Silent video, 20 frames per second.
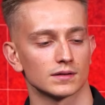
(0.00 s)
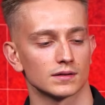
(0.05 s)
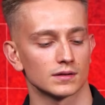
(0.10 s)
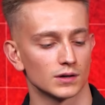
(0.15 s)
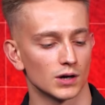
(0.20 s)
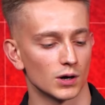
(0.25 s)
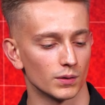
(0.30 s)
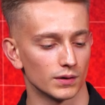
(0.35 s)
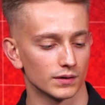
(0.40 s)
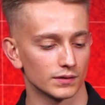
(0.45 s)

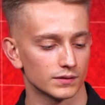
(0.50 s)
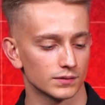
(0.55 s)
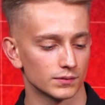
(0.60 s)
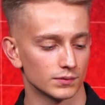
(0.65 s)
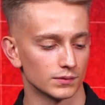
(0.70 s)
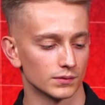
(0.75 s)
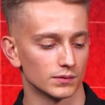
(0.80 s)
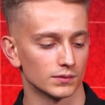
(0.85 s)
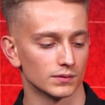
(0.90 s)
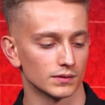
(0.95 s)
going
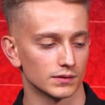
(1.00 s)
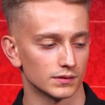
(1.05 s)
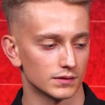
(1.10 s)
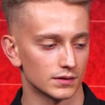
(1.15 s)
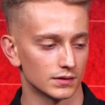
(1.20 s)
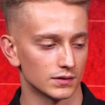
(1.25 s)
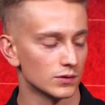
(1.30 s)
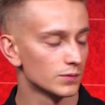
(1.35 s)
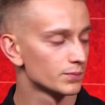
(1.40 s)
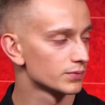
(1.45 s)
to
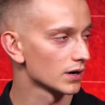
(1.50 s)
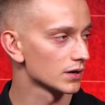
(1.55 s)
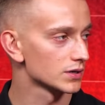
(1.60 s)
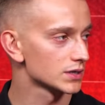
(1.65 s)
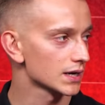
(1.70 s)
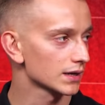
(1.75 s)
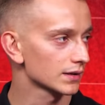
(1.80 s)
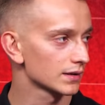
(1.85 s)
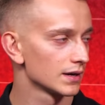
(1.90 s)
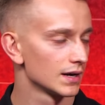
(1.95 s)
the new
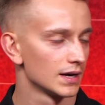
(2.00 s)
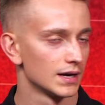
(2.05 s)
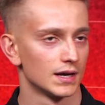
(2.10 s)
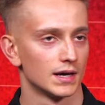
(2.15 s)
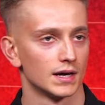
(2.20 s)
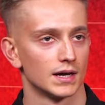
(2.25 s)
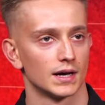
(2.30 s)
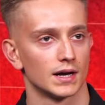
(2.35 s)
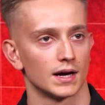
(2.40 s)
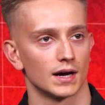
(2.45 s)
project,
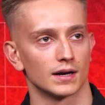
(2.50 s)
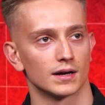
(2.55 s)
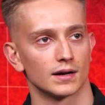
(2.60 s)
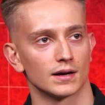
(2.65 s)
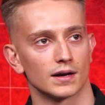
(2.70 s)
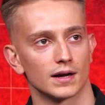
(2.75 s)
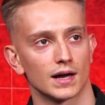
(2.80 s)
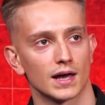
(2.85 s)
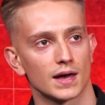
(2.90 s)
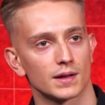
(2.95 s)
and
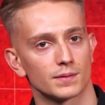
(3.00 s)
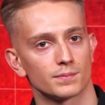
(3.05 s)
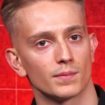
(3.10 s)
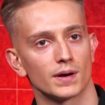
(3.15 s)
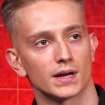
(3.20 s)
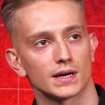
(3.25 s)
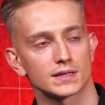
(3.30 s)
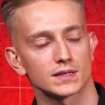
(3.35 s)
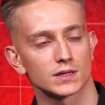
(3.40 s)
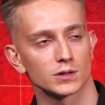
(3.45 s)
I had
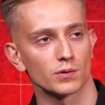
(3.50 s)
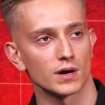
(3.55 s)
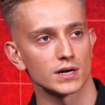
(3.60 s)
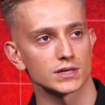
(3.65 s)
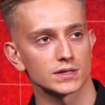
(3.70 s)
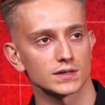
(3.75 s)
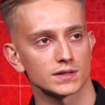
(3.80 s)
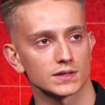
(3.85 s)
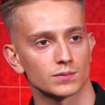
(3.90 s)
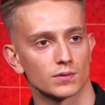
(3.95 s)
many
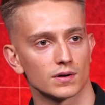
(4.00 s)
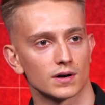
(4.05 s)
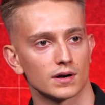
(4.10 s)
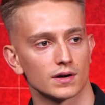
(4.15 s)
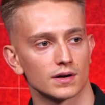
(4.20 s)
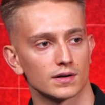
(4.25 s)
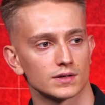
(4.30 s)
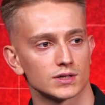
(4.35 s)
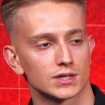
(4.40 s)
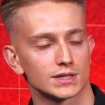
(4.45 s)
situations
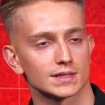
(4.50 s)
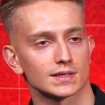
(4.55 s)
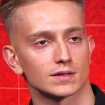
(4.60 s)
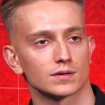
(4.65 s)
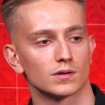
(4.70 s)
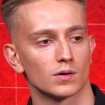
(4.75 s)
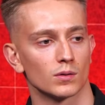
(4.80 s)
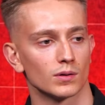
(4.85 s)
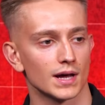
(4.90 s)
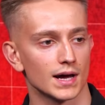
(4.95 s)
where just
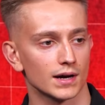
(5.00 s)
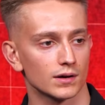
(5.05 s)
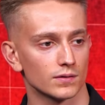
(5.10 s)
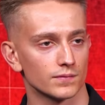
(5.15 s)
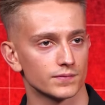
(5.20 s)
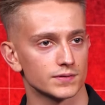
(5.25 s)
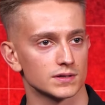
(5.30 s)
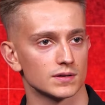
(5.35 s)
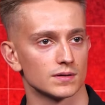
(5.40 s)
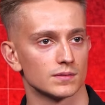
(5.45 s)
lack
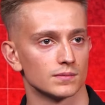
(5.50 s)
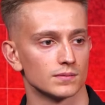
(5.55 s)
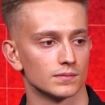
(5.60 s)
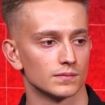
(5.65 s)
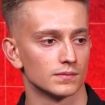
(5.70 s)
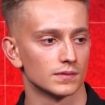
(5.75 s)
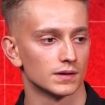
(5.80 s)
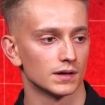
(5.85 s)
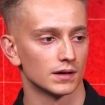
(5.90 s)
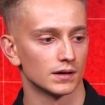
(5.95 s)
of
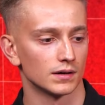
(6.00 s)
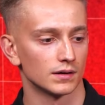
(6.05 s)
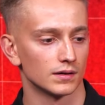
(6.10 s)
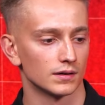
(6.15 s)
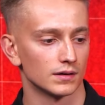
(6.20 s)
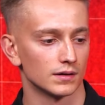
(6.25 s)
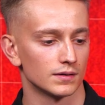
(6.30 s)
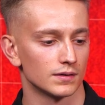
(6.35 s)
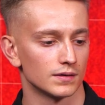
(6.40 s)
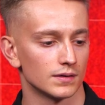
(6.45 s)
some
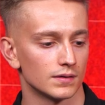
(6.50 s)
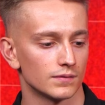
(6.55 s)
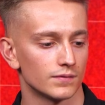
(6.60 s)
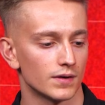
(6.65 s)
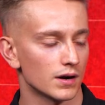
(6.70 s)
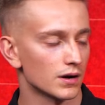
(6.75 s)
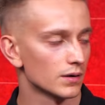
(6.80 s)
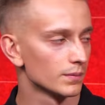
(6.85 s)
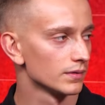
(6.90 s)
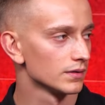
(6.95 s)

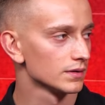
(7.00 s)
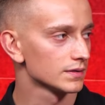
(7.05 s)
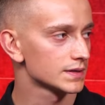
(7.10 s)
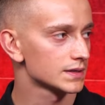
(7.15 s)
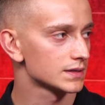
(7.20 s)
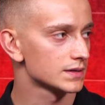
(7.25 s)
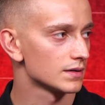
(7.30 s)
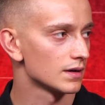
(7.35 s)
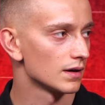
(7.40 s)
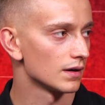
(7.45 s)

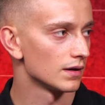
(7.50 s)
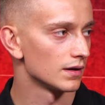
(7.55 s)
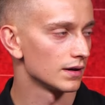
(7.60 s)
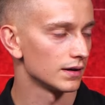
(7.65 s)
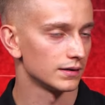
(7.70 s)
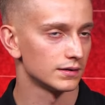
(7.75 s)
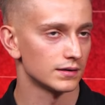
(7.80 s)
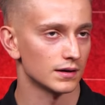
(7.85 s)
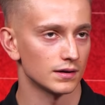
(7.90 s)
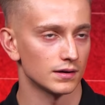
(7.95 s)
variables
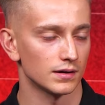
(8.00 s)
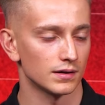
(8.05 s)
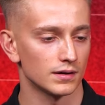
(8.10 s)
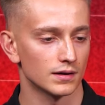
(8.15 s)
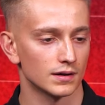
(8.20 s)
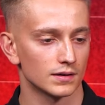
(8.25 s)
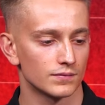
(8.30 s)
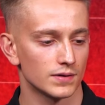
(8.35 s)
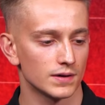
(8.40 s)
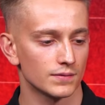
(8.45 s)
in the
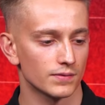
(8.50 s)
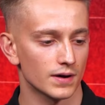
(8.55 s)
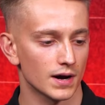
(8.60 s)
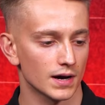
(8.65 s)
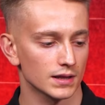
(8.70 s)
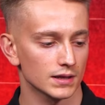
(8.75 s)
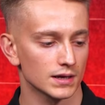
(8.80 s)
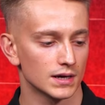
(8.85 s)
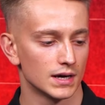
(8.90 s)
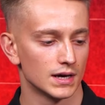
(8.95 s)
env
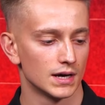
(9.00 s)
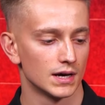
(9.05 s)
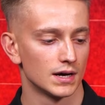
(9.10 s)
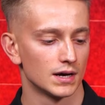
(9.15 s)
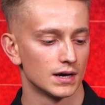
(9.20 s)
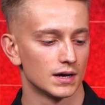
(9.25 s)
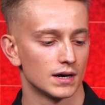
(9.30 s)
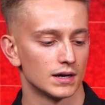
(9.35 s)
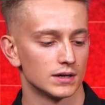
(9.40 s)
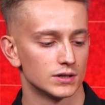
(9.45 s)
file
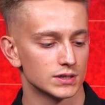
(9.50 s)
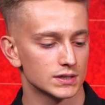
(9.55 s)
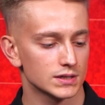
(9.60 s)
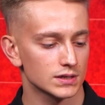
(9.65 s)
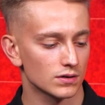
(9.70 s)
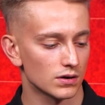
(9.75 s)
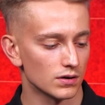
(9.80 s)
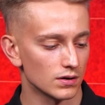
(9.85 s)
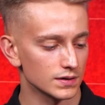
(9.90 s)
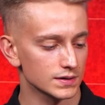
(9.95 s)

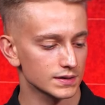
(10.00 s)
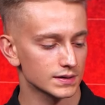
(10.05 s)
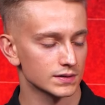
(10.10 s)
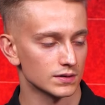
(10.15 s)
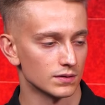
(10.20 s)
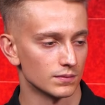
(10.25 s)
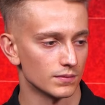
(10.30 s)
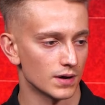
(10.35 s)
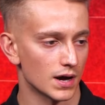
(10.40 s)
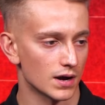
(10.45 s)
just caused
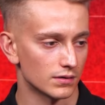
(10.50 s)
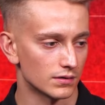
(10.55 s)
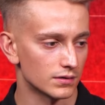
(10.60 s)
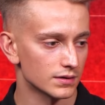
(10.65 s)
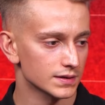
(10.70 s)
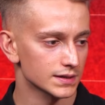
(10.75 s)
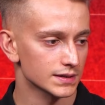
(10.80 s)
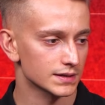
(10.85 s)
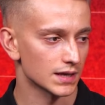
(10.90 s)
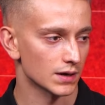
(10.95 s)
some
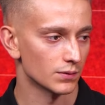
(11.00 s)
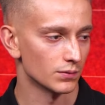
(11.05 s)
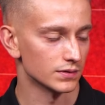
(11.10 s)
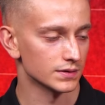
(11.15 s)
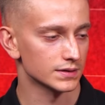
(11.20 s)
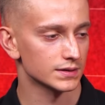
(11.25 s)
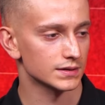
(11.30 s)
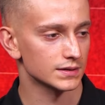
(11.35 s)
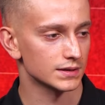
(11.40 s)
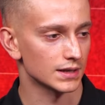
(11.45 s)
errors that
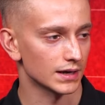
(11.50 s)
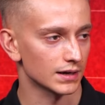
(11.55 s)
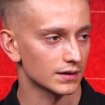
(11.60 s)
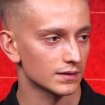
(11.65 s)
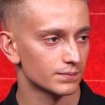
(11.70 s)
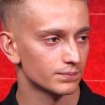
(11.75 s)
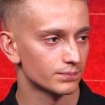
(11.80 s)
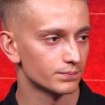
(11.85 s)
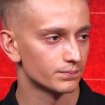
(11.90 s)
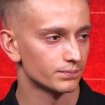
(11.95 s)
was
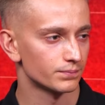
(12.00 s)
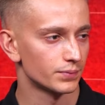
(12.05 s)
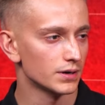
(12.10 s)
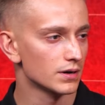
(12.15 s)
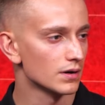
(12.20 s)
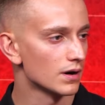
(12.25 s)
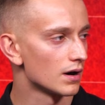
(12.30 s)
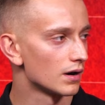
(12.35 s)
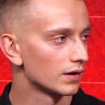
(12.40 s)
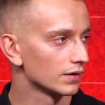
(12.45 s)
like
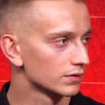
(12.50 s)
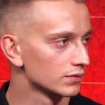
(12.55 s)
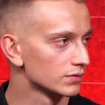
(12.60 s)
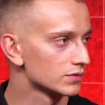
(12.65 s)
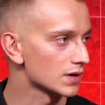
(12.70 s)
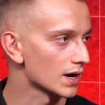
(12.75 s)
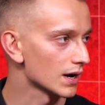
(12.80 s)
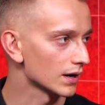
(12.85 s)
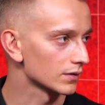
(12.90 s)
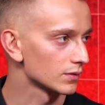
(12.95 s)
pretty hard to
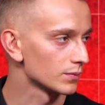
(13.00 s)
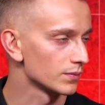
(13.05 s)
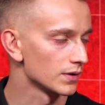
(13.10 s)
track, to be